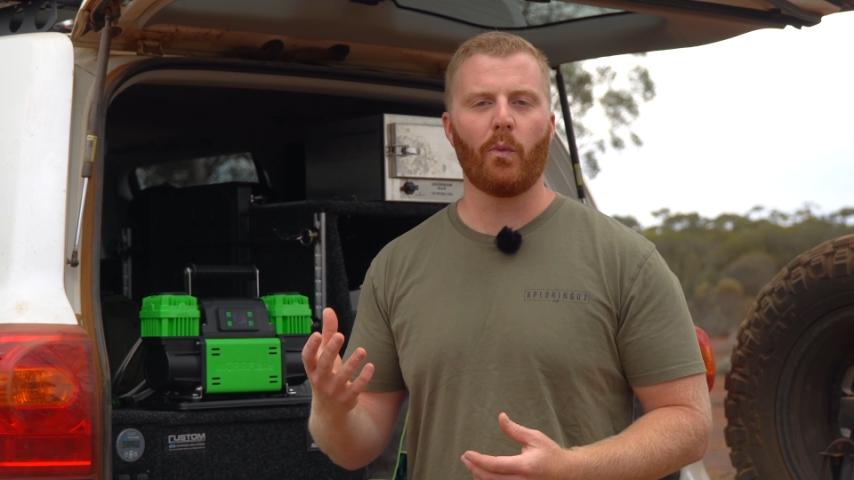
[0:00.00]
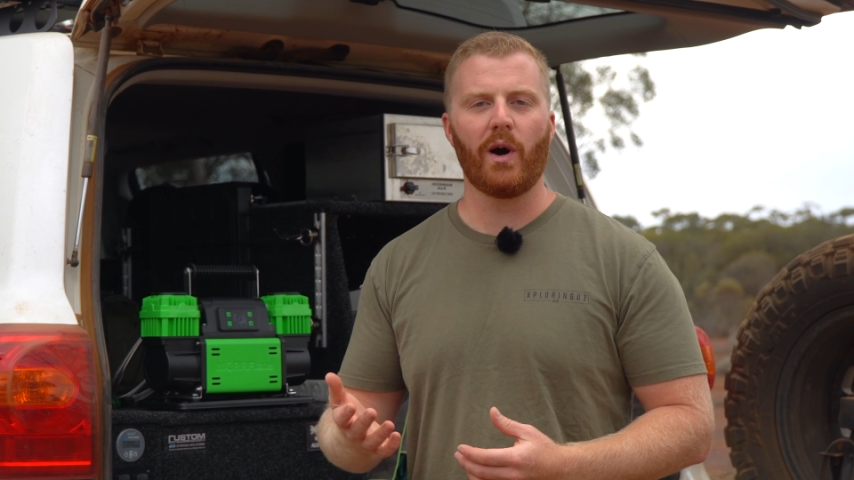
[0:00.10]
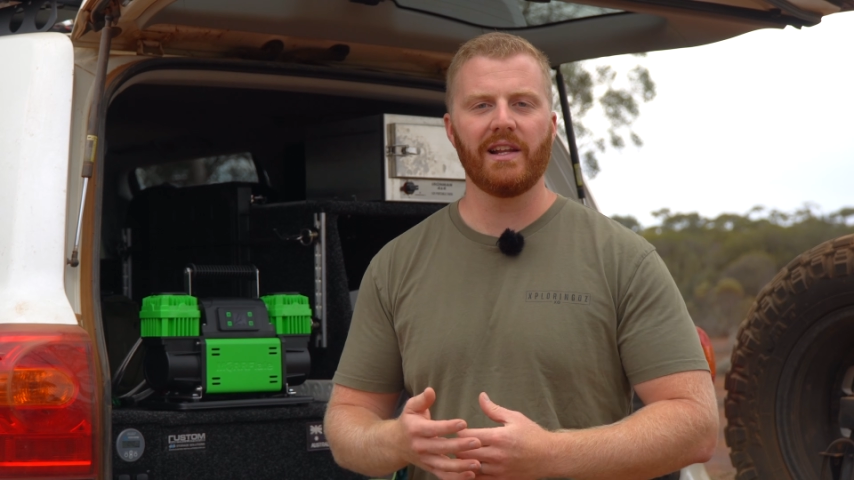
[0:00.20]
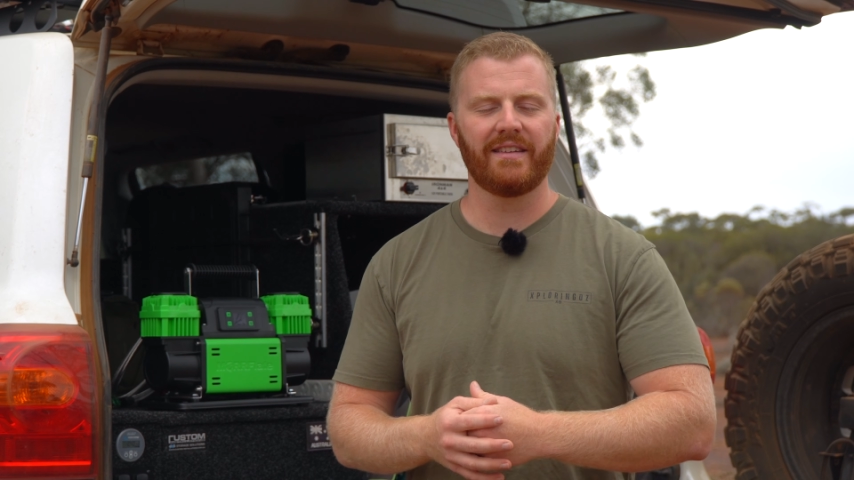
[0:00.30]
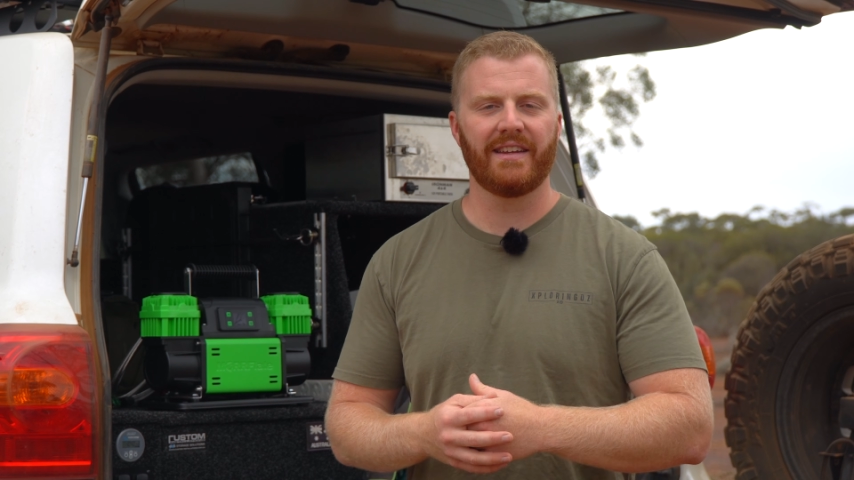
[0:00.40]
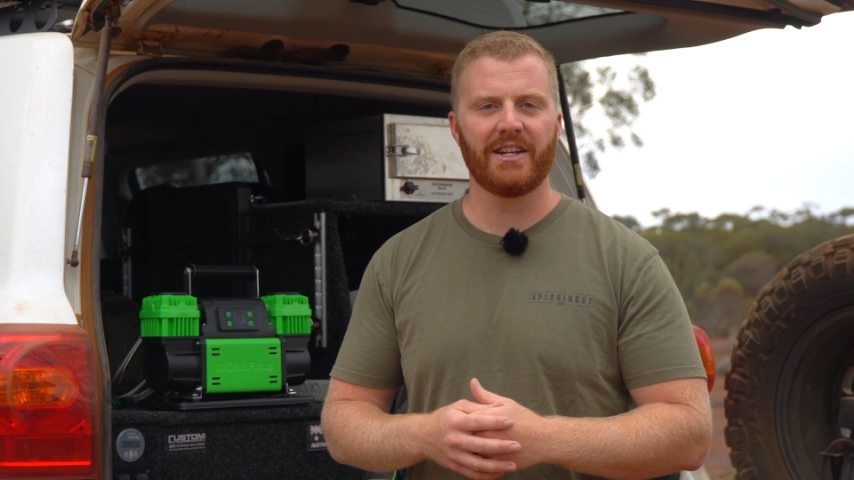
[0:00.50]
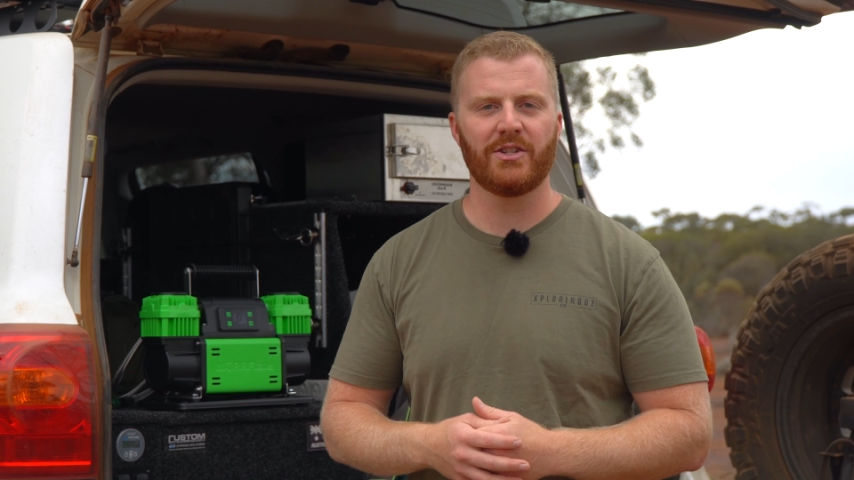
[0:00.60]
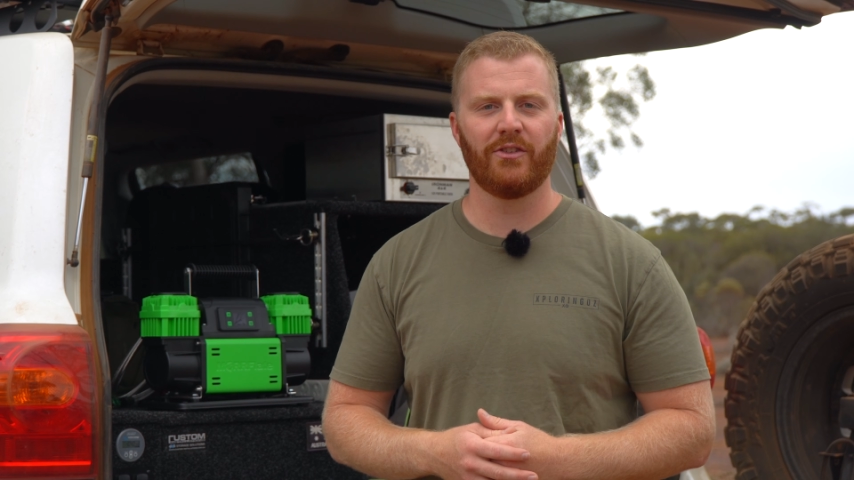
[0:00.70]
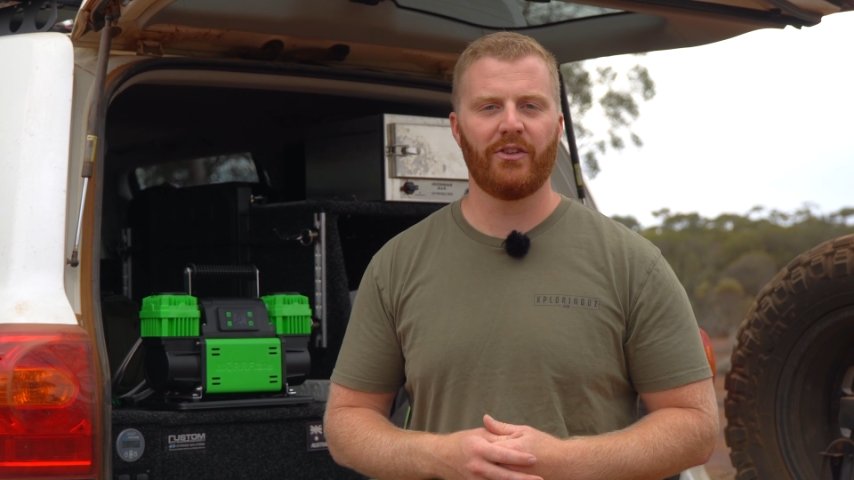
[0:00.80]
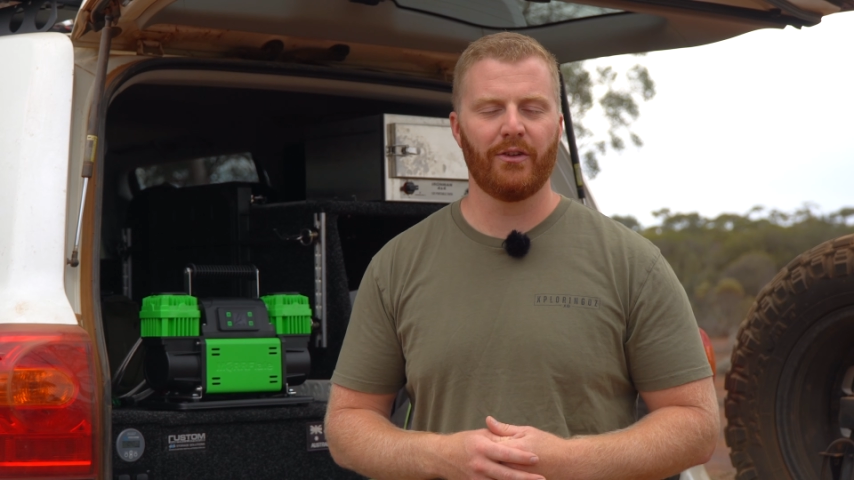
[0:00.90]
wireless
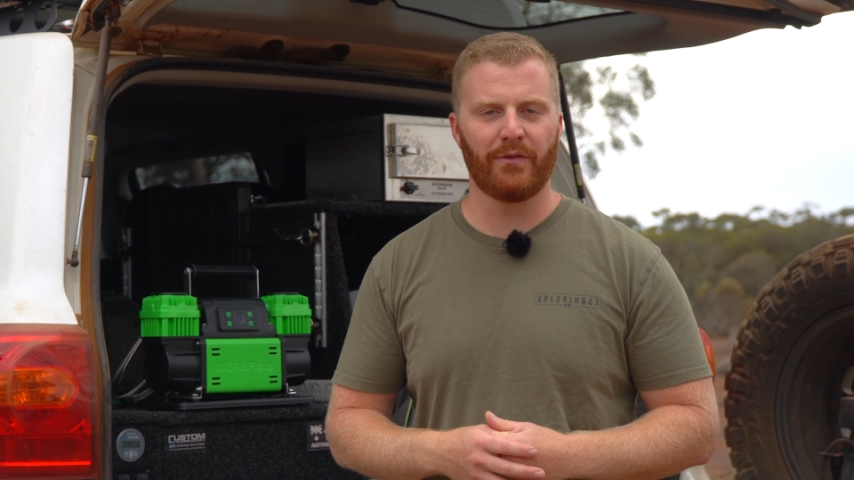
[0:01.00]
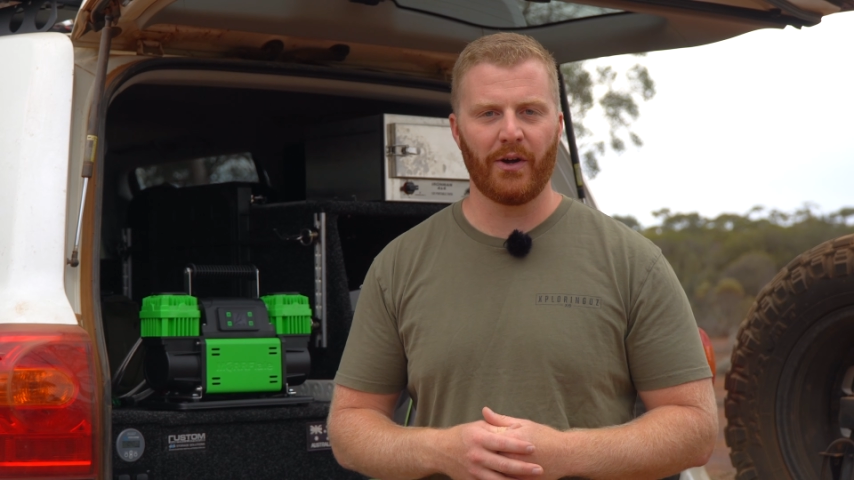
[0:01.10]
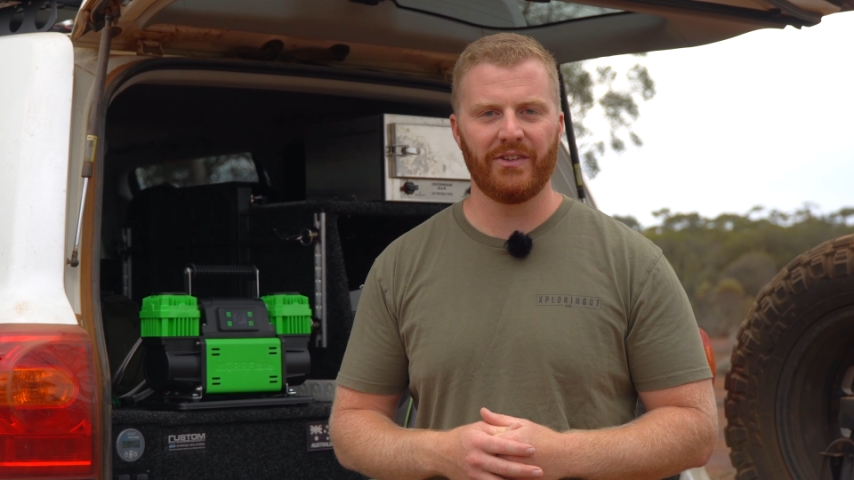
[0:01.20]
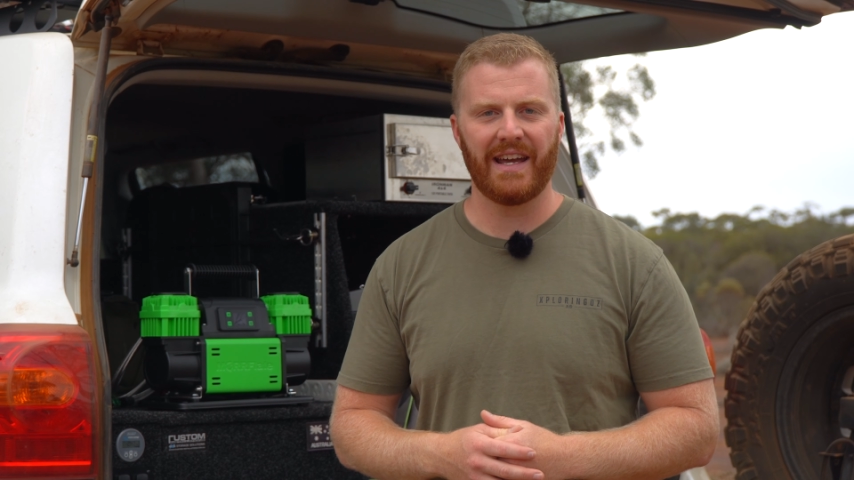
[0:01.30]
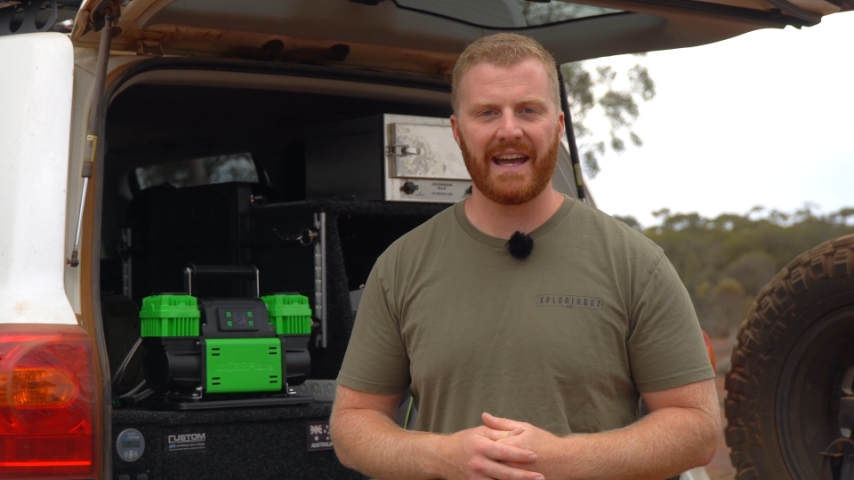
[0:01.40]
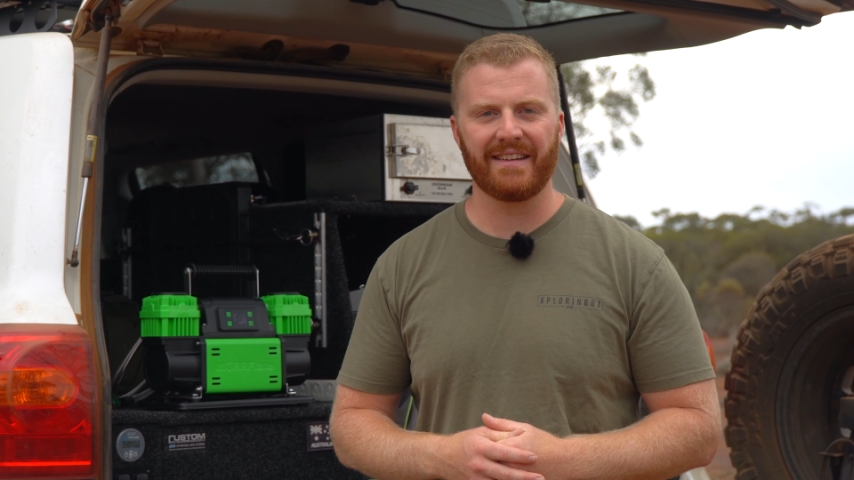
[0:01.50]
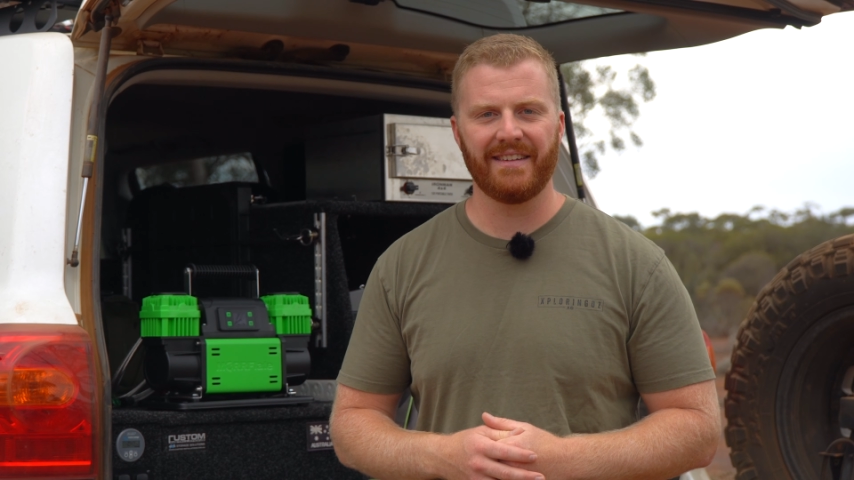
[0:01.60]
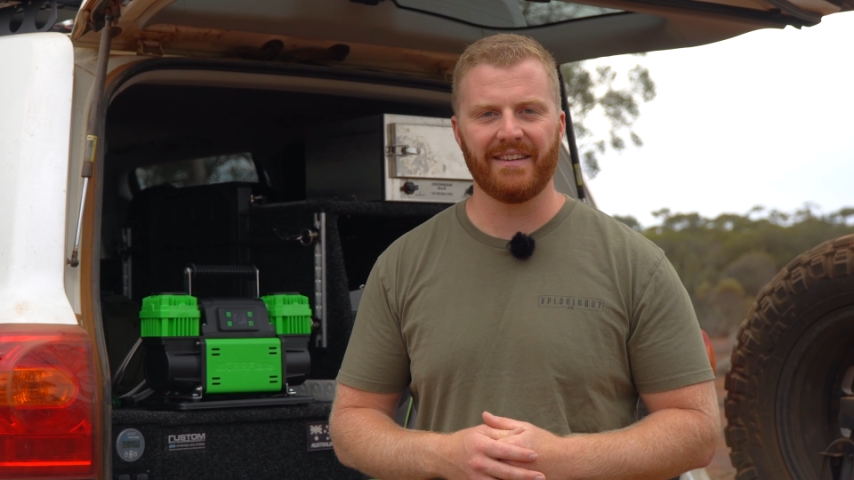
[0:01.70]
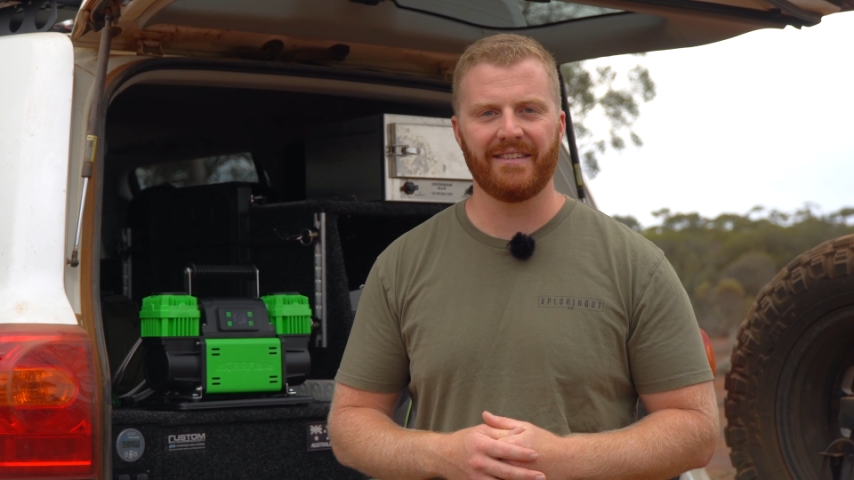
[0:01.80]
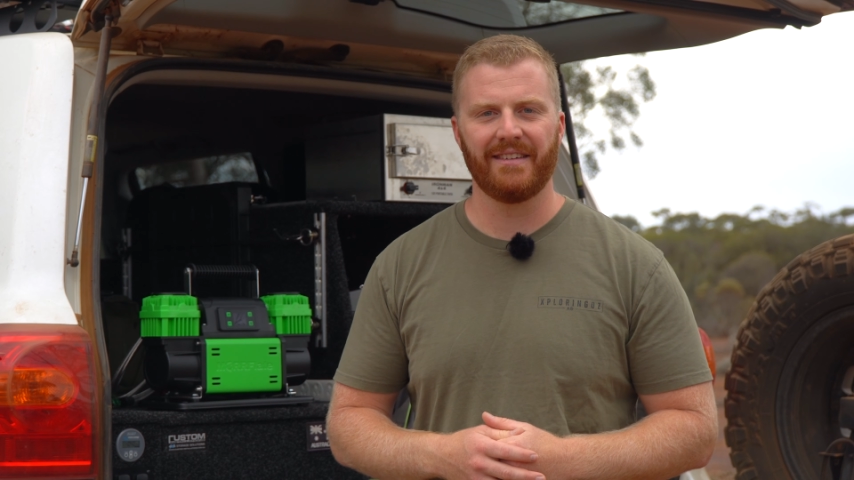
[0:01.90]
connections to the phone to
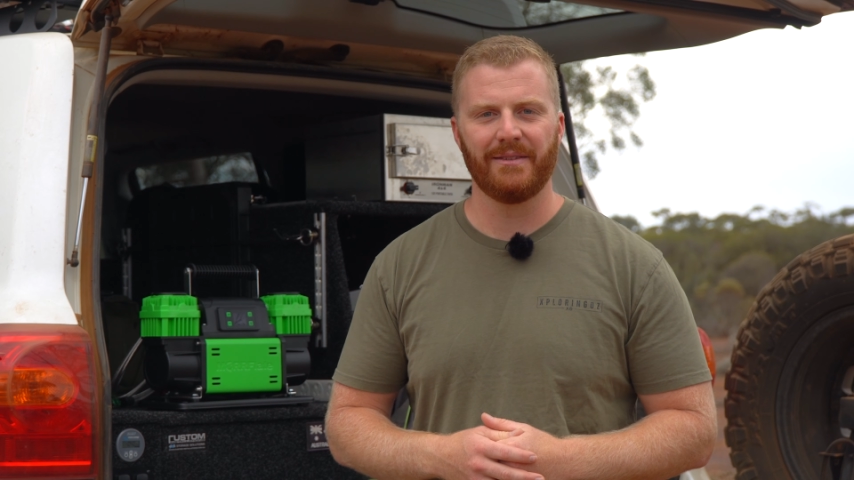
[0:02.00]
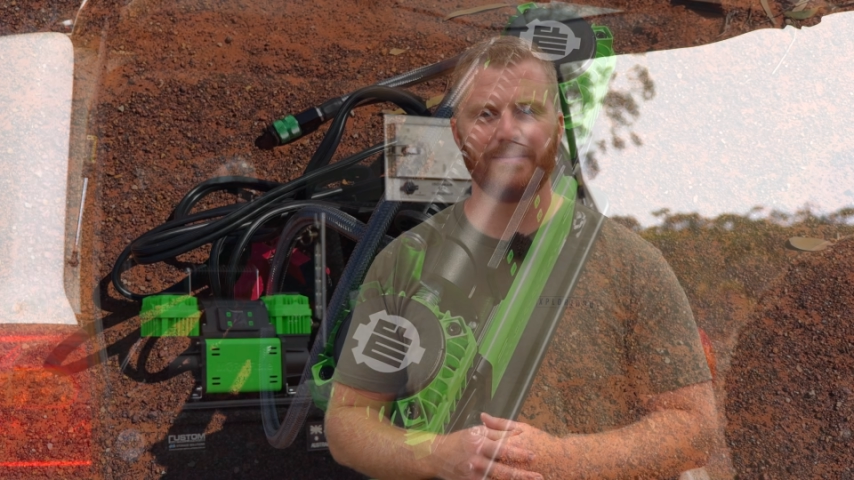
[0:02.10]
access.